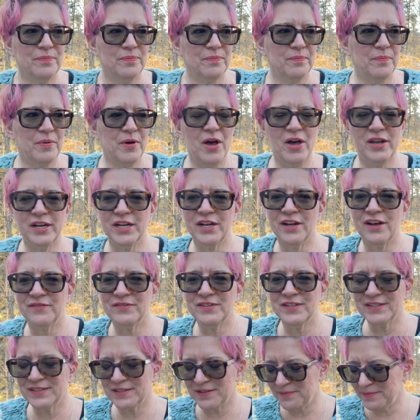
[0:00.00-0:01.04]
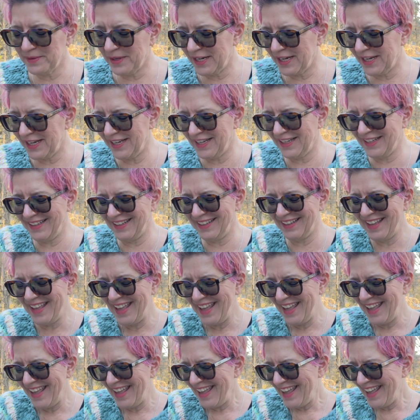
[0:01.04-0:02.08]
Pawn it off to somebody.
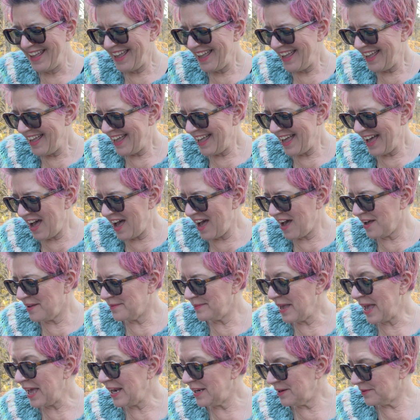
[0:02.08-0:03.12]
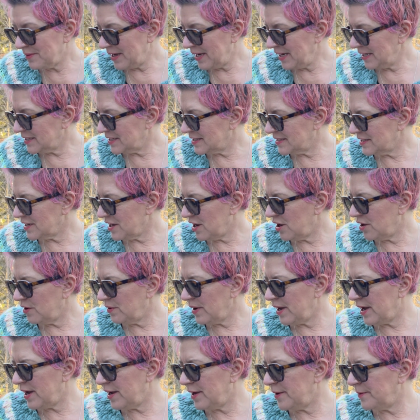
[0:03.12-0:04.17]
Anyway, so
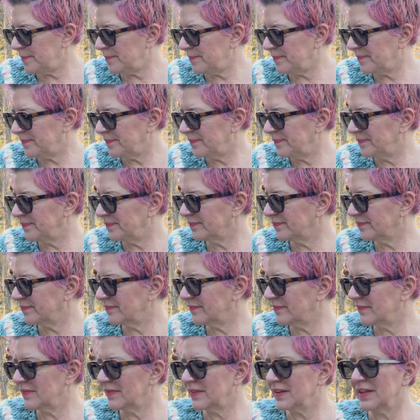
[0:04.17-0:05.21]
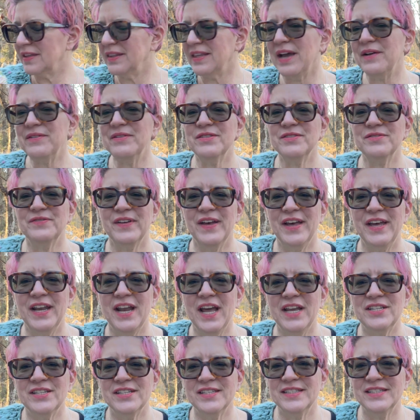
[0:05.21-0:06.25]
that was fun.
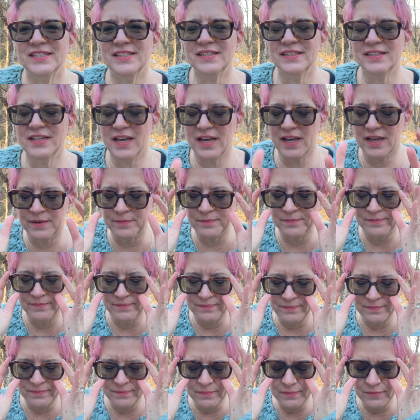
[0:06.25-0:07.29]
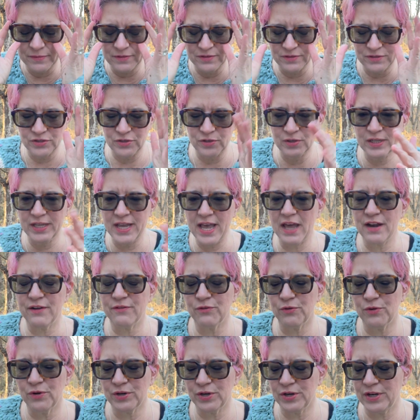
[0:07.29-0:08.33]
I just totally out of
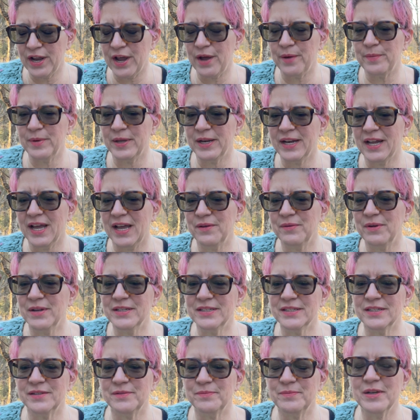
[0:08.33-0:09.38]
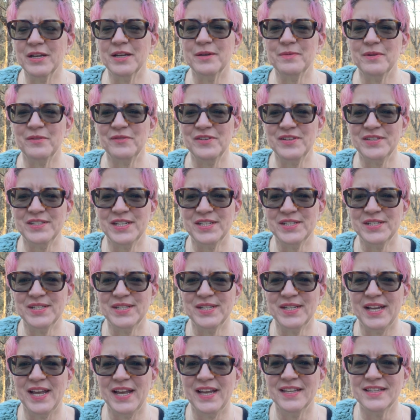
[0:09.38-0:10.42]
order now. But I went to pick up every stitch
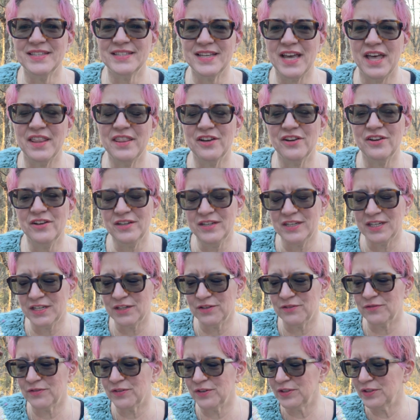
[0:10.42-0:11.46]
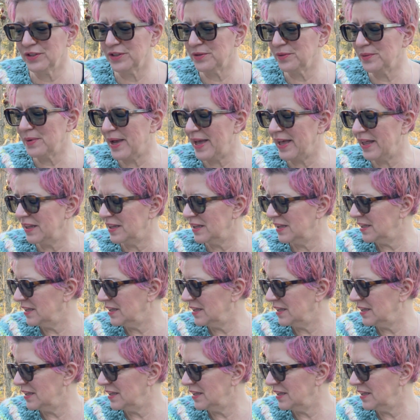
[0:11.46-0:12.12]
today and sat there and knitted for a little while.